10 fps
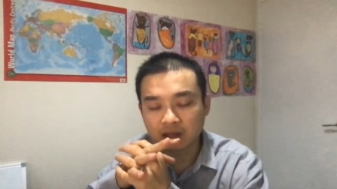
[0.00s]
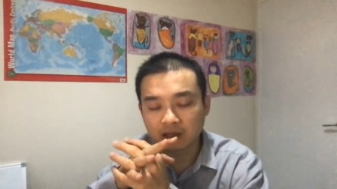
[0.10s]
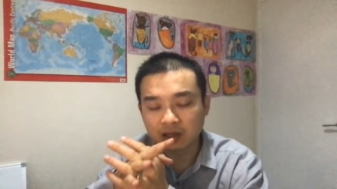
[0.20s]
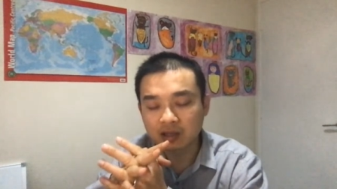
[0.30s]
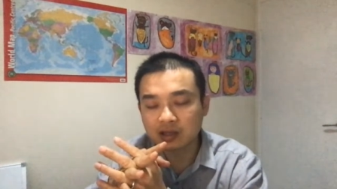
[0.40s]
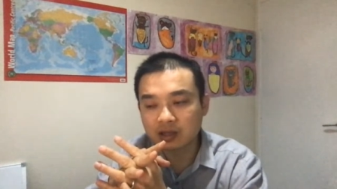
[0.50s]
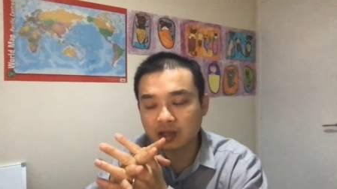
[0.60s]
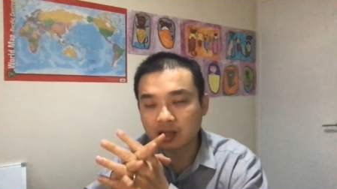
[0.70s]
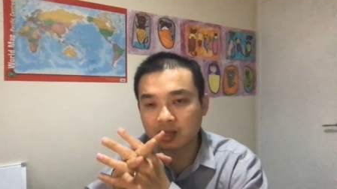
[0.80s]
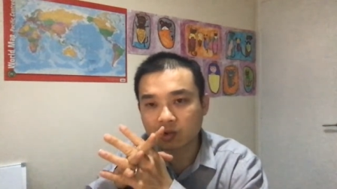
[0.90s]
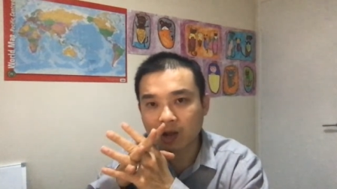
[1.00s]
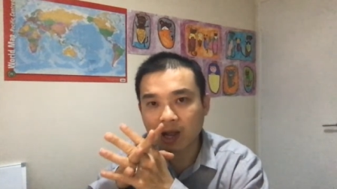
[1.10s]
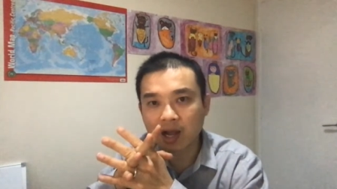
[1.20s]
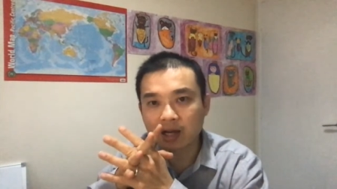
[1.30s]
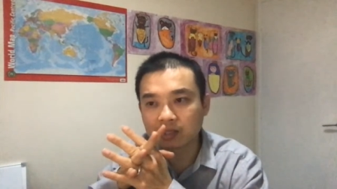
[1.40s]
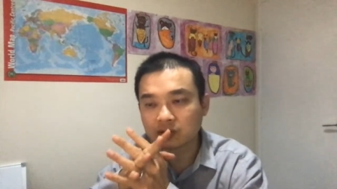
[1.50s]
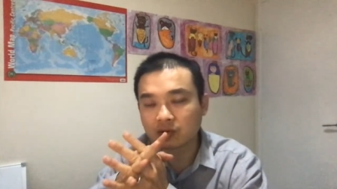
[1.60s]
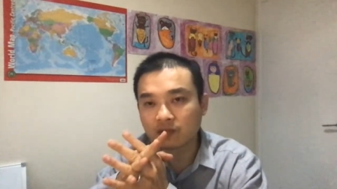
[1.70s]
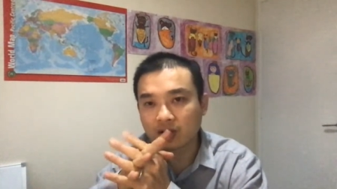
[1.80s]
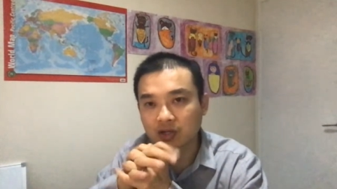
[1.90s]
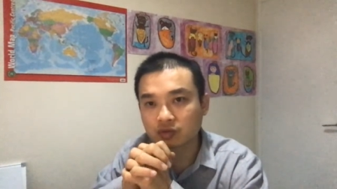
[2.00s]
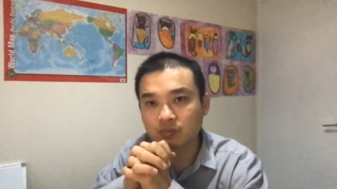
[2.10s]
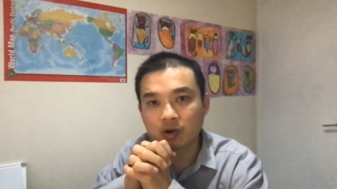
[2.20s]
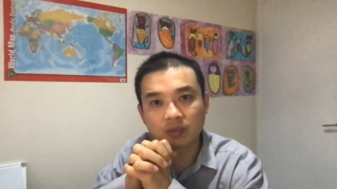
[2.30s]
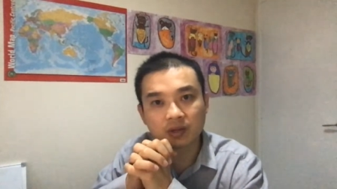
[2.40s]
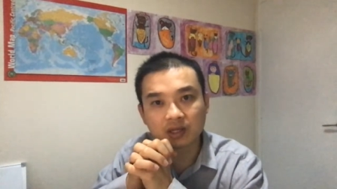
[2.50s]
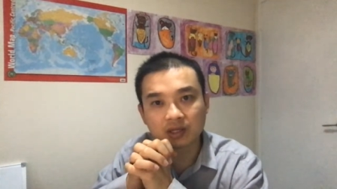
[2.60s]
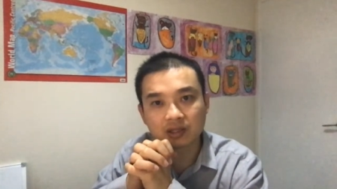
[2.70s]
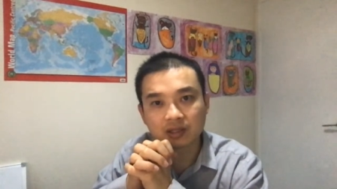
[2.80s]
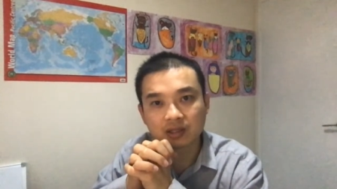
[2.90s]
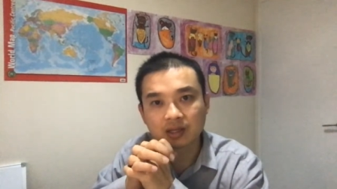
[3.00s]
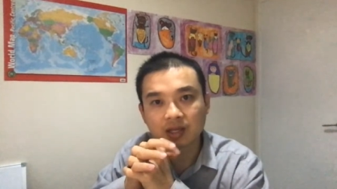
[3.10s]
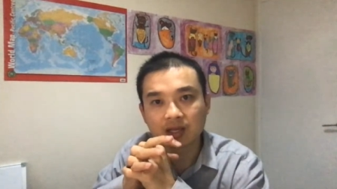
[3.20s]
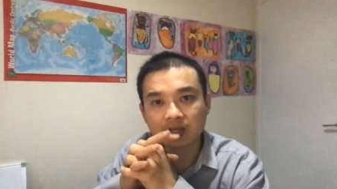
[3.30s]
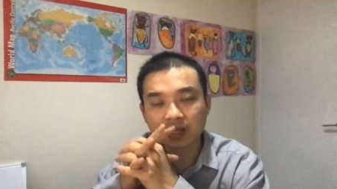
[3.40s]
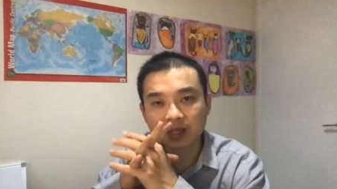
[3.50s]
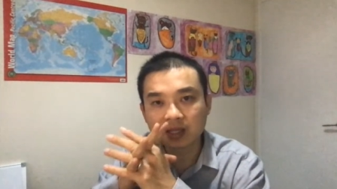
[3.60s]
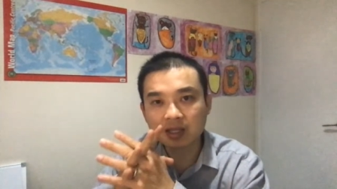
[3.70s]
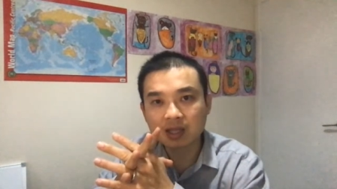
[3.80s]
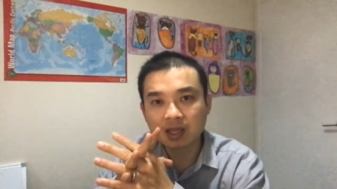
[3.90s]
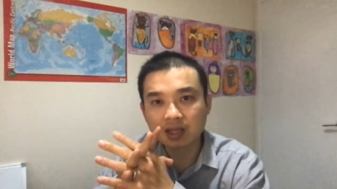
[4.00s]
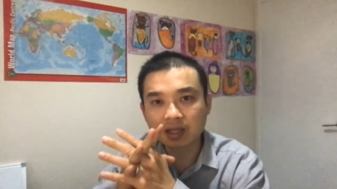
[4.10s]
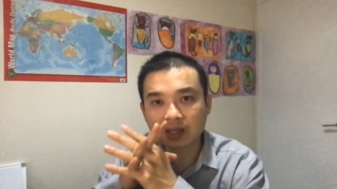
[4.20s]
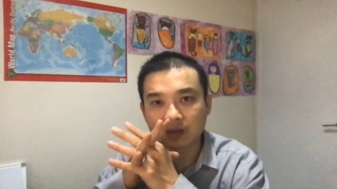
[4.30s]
It indicates your heart does not function properly. It indicates that